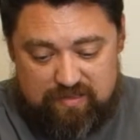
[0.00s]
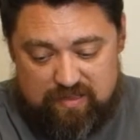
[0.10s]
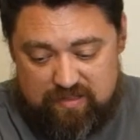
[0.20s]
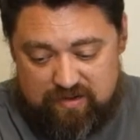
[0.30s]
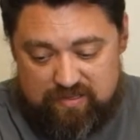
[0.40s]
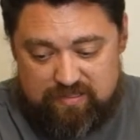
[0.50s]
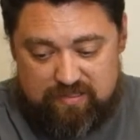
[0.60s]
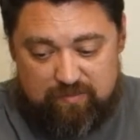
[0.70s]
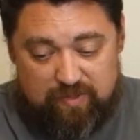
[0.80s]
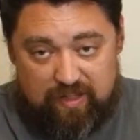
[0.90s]
than there is to
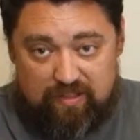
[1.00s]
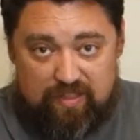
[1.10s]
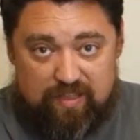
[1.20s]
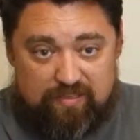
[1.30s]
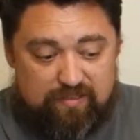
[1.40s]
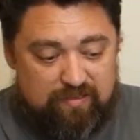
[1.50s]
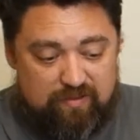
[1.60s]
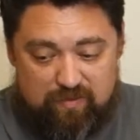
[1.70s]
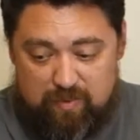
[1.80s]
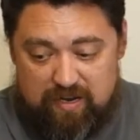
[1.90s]
something like this
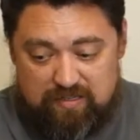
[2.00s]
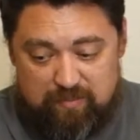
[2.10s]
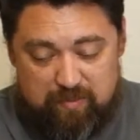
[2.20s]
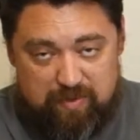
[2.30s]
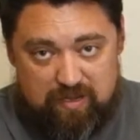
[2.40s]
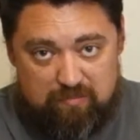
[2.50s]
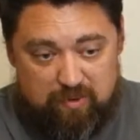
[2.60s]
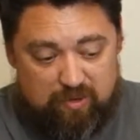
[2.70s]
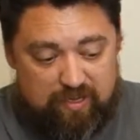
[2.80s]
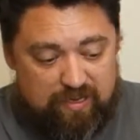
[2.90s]
if you're buying something big and
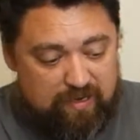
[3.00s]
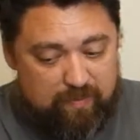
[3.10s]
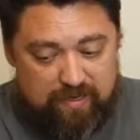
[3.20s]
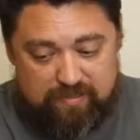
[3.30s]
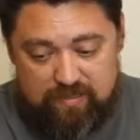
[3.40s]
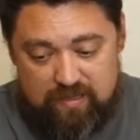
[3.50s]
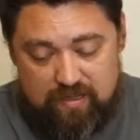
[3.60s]
bulky anyways,